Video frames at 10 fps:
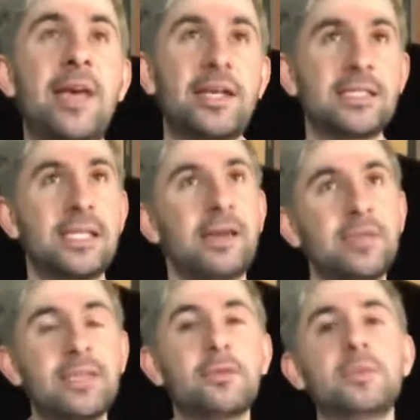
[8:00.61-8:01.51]
actually. I
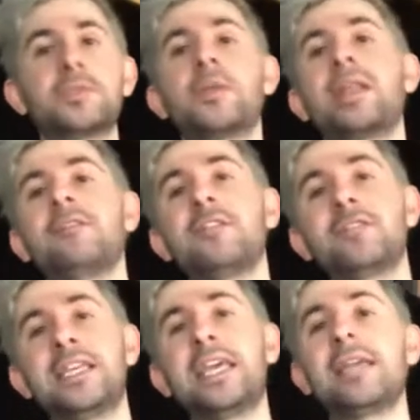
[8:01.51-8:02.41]
believe it was
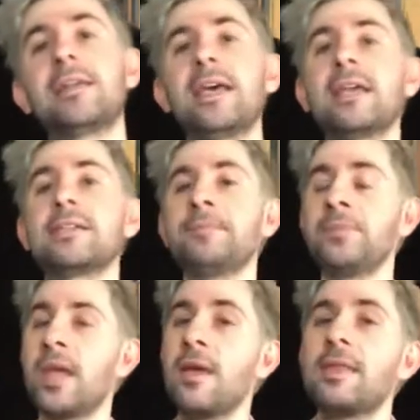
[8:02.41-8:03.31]
2015, and
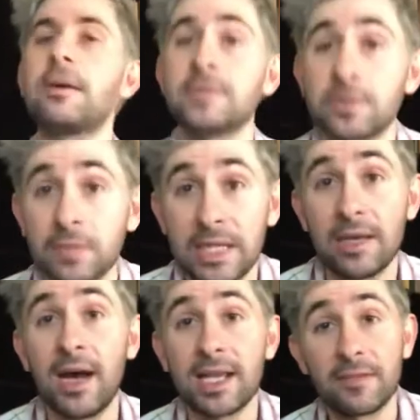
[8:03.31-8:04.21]
that was a really
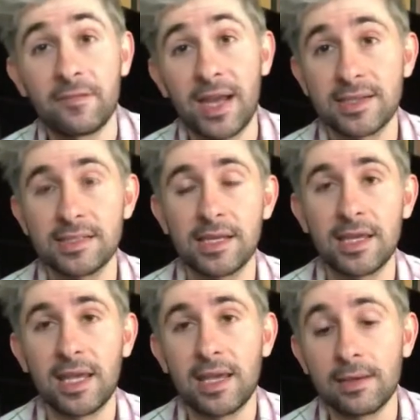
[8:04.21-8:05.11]
guiding factor
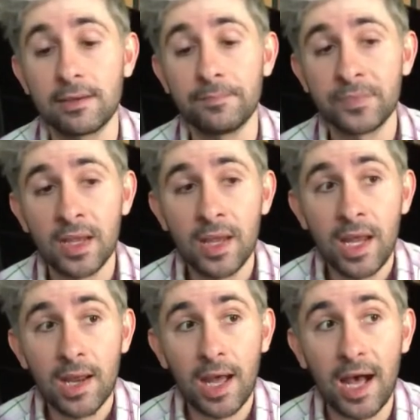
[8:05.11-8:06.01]
in
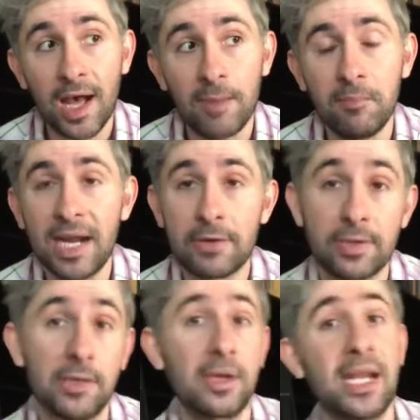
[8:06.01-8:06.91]
my
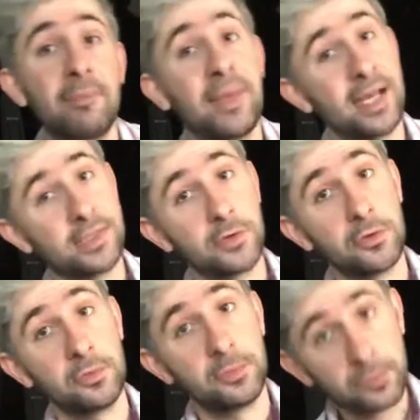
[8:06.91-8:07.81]
relocating back
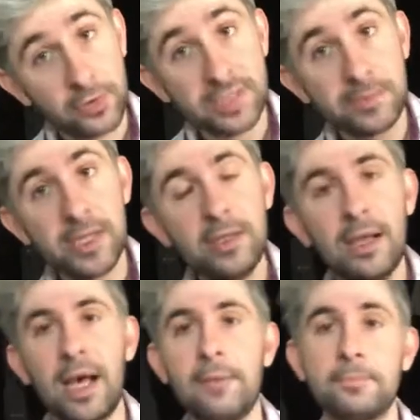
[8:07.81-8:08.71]
to Brisbane
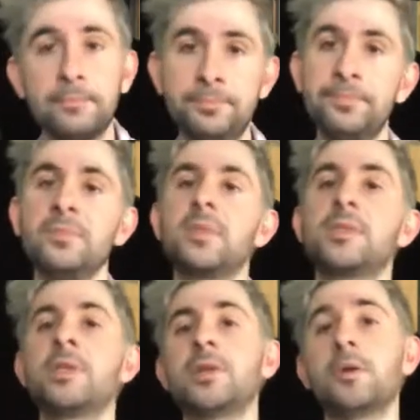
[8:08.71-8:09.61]

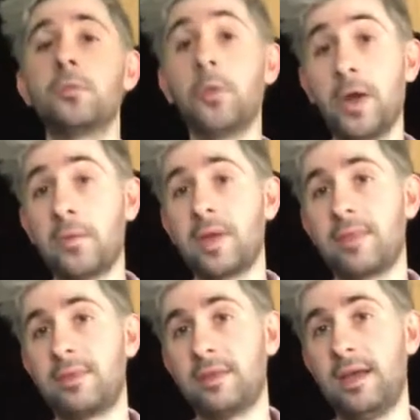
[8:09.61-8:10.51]
to work
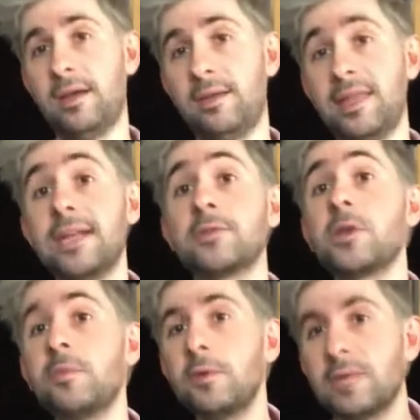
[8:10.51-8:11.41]
with that
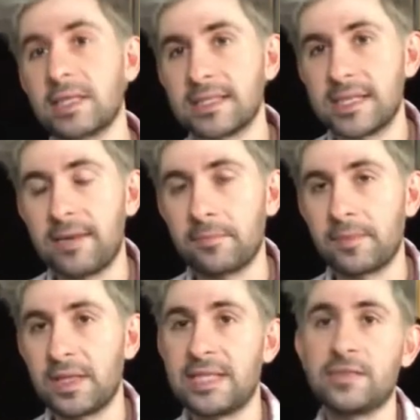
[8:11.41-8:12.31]
ensemble that
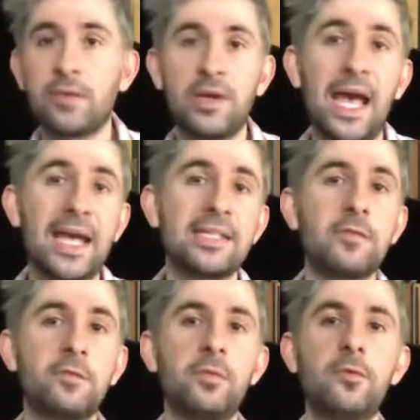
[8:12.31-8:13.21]
leads a very
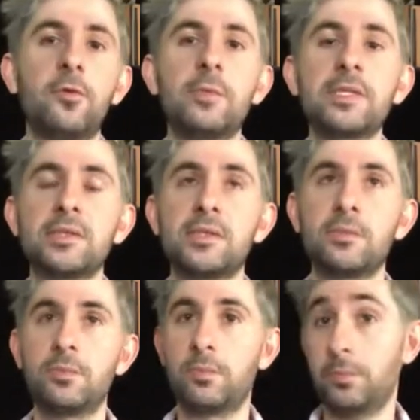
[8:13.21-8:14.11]
active performance
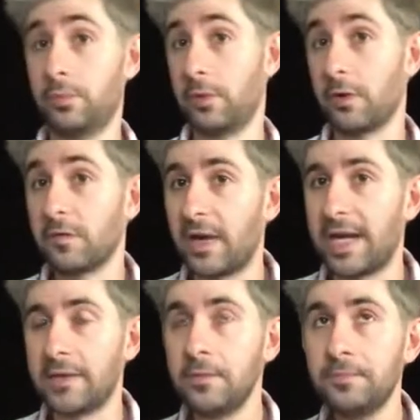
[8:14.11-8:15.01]

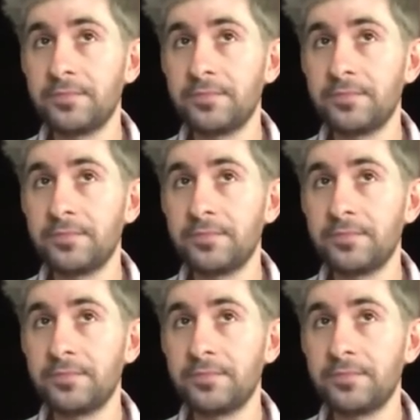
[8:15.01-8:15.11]
profile.